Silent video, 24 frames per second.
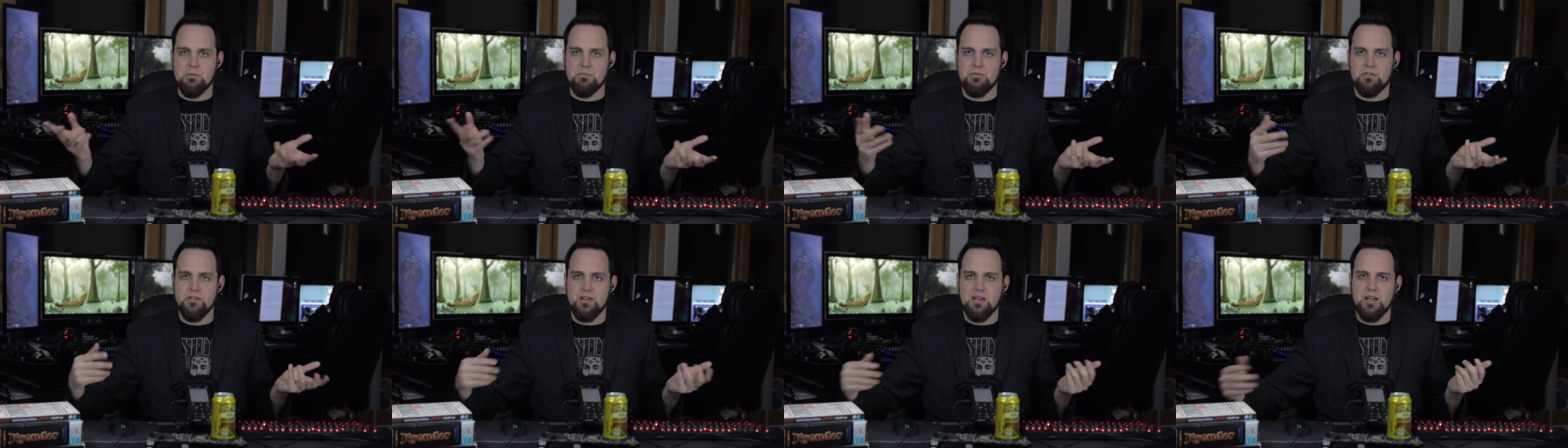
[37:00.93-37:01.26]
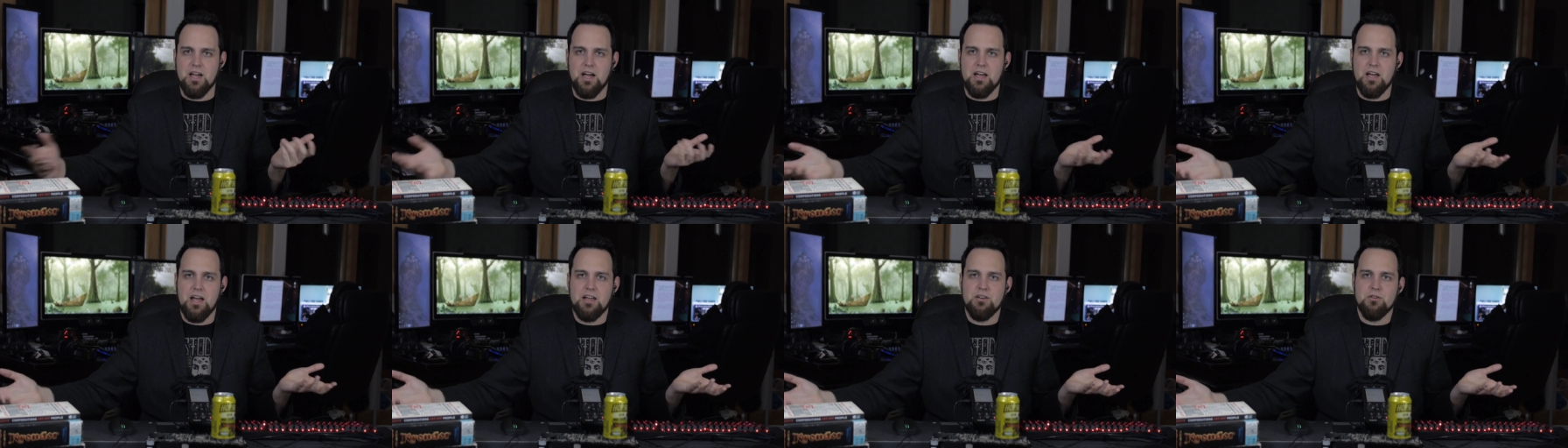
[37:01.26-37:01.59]
type
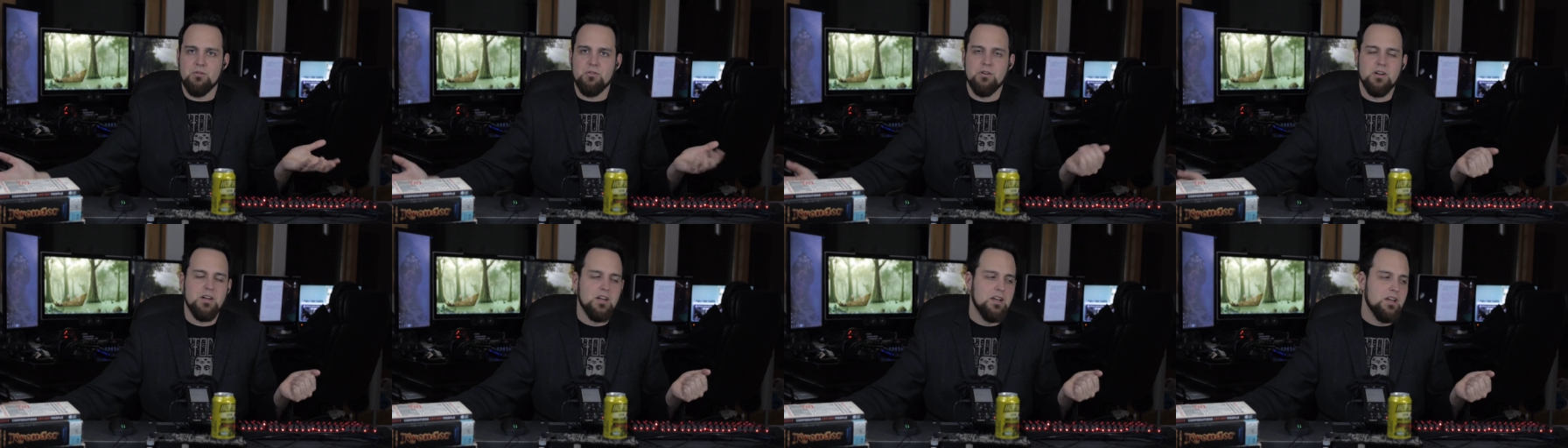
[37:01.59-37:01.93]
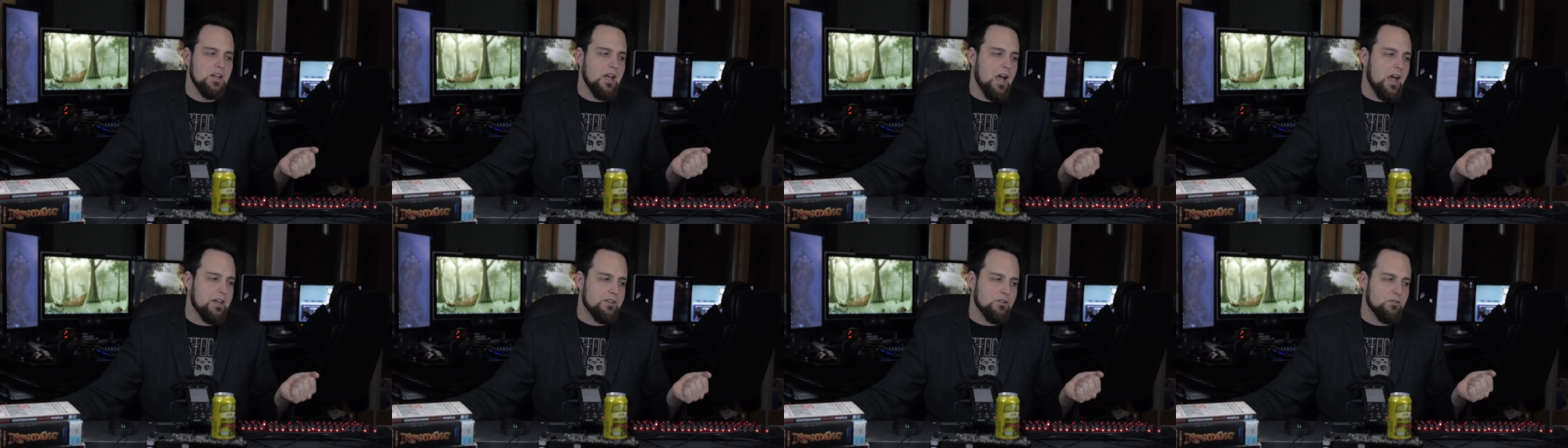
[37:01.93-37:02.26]
thing. I, I don't
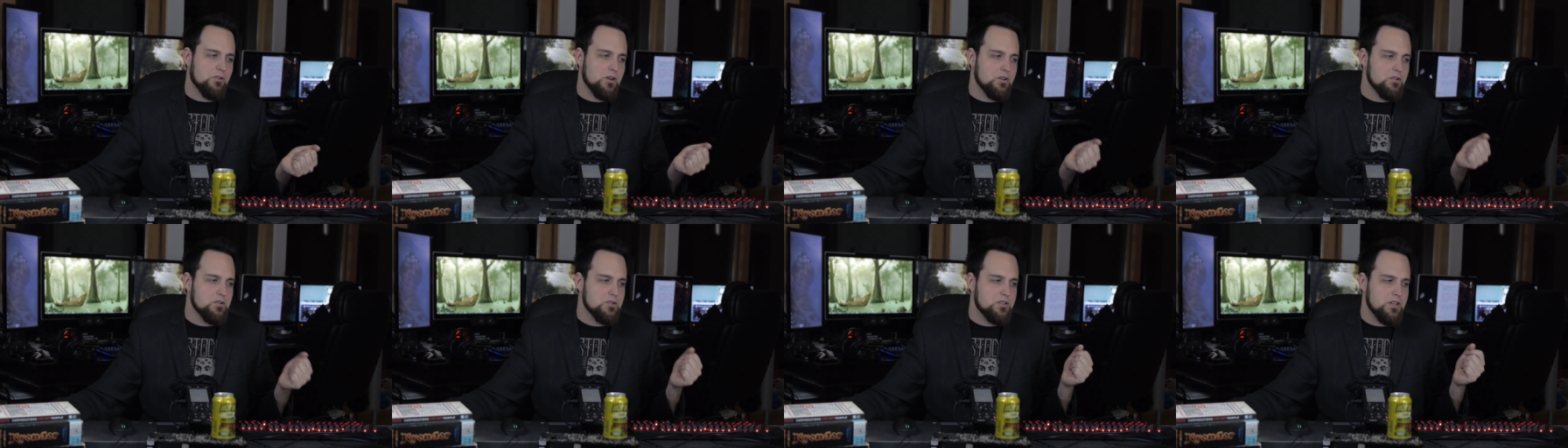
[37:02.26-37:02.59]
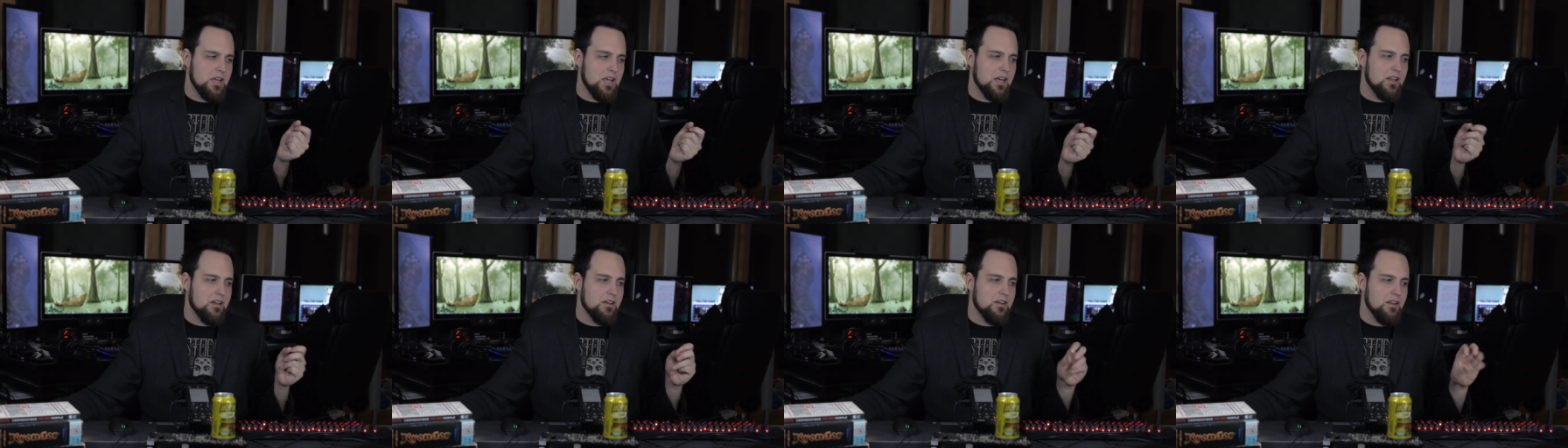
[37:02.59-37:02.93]
I don't
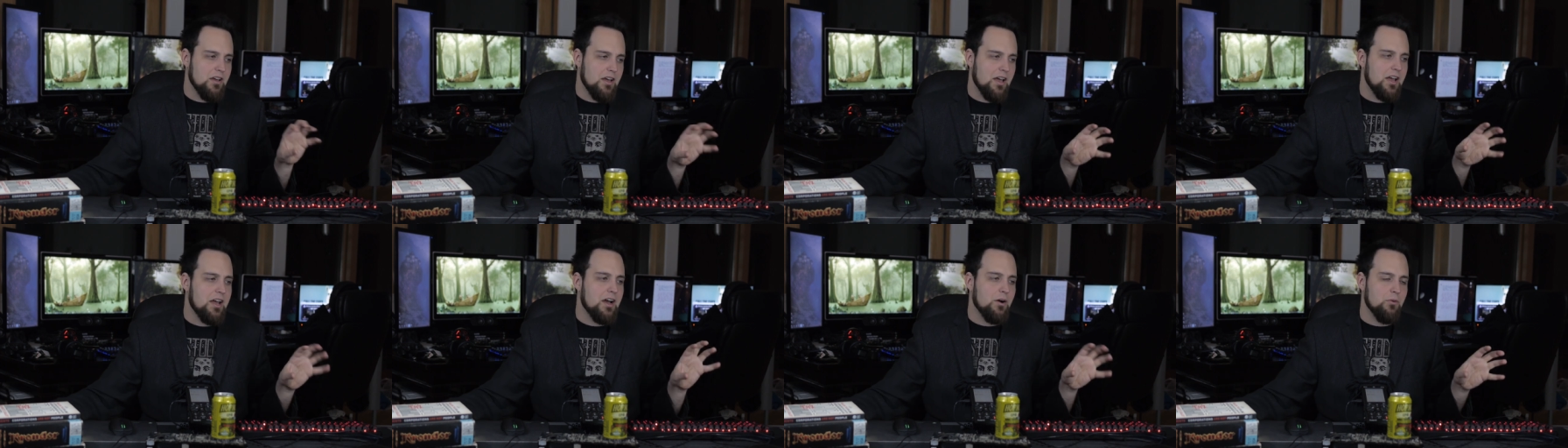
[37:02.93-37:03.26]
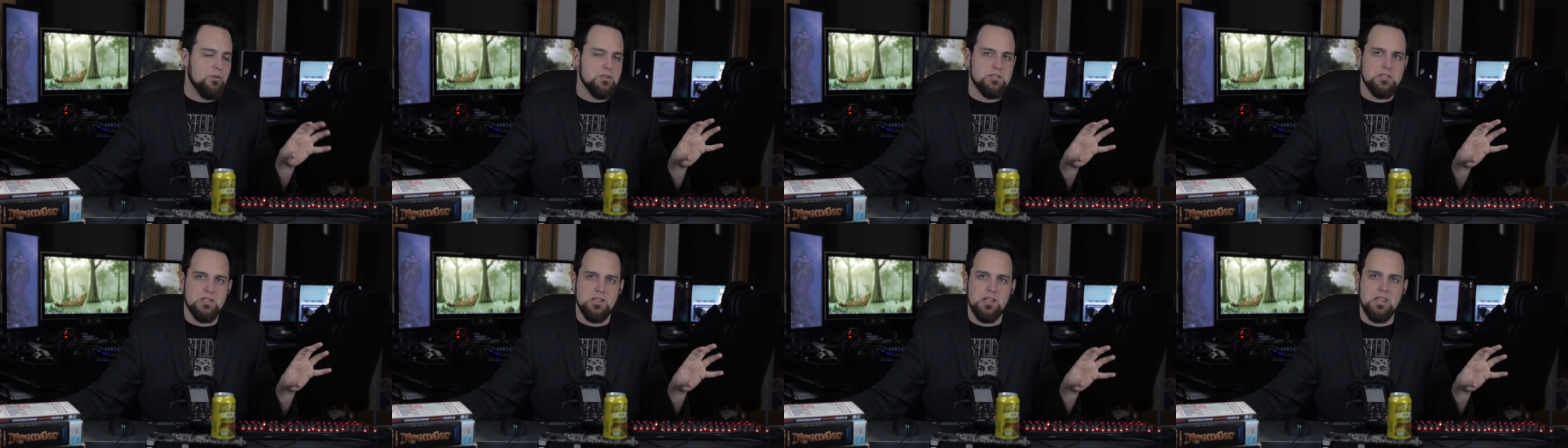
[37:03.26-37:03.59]
understand
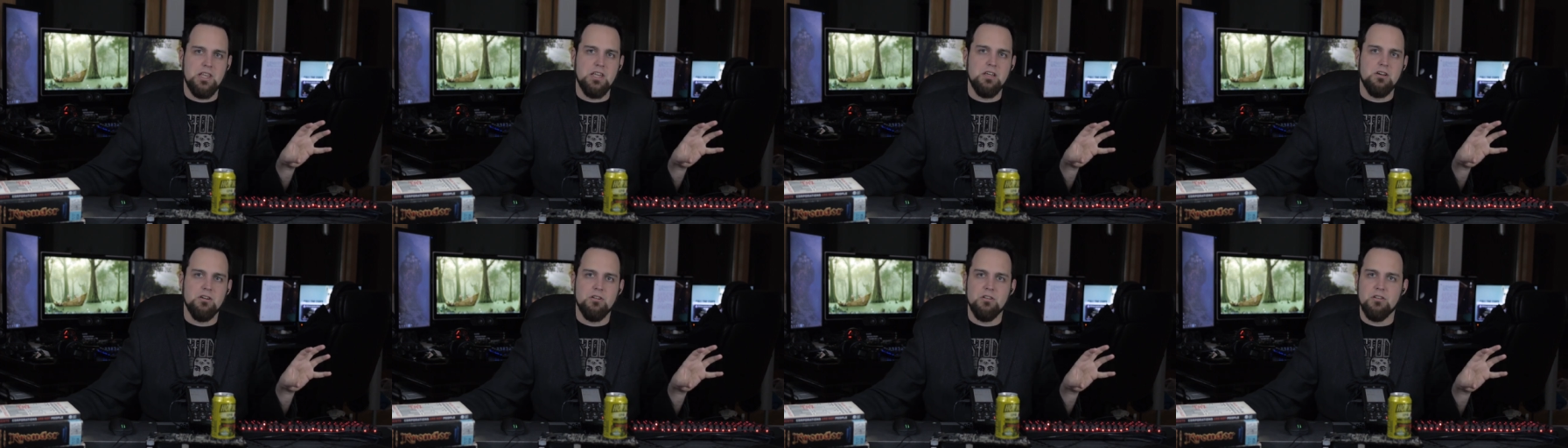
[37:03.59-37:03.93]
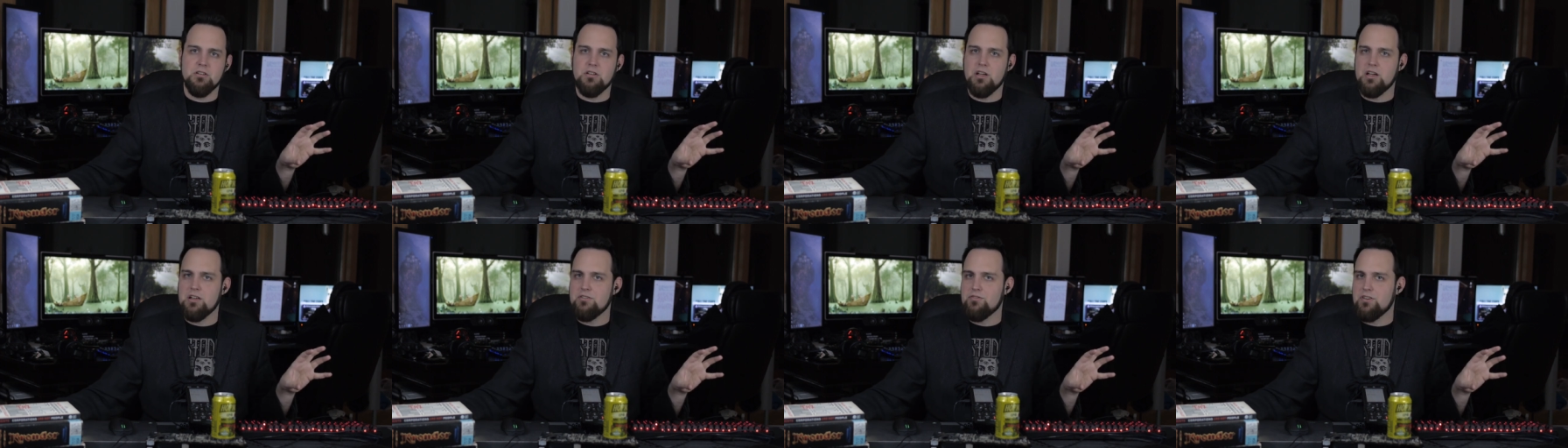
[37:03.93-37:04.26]
how it's
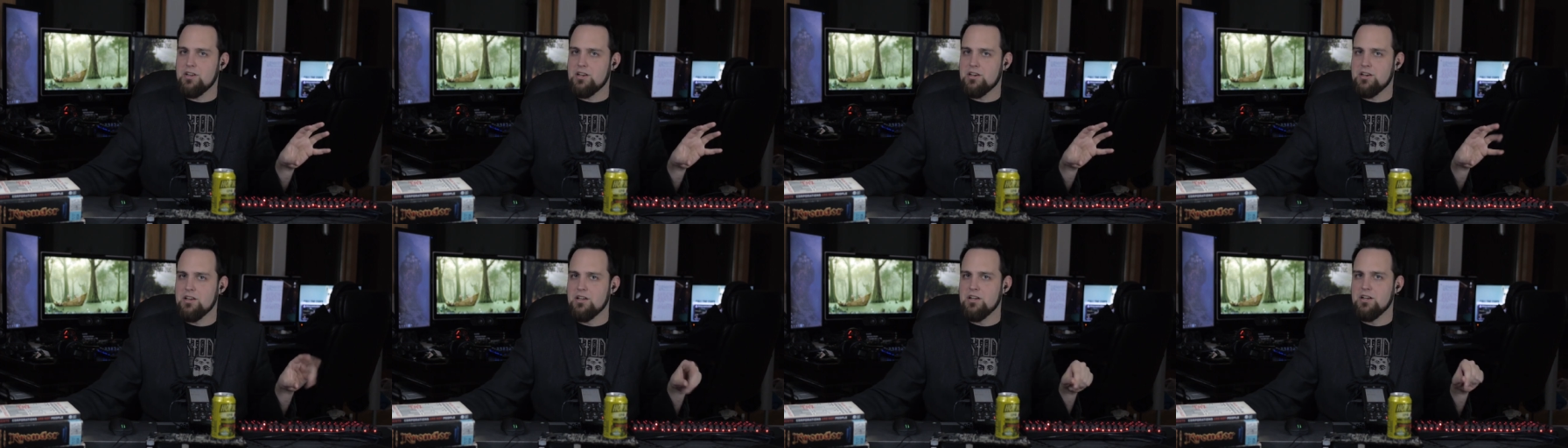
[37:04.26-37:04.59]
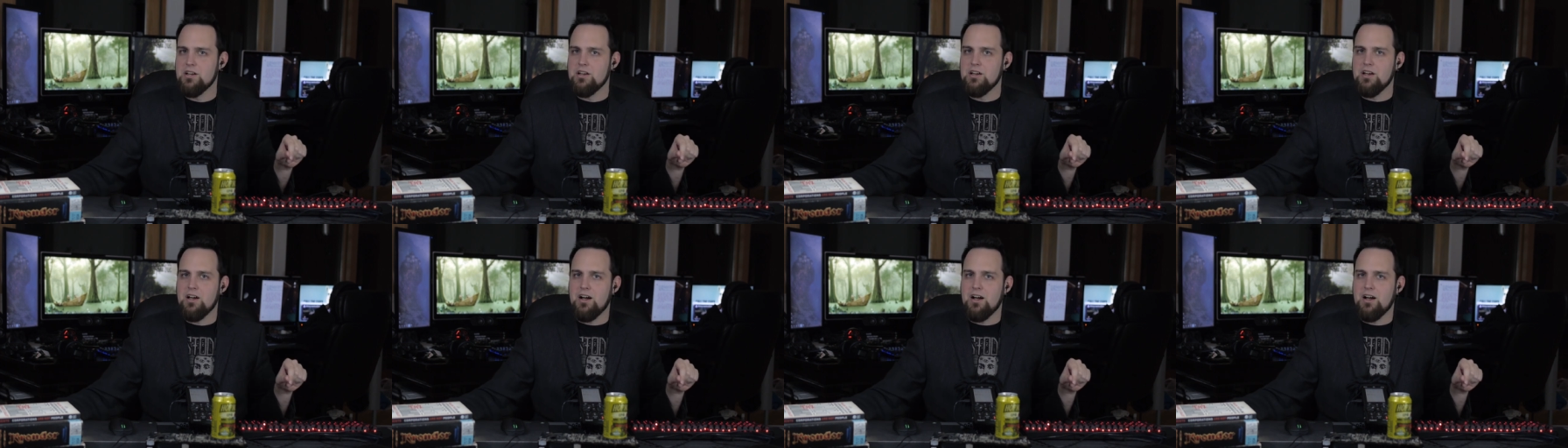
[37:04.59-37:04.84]
legal, and then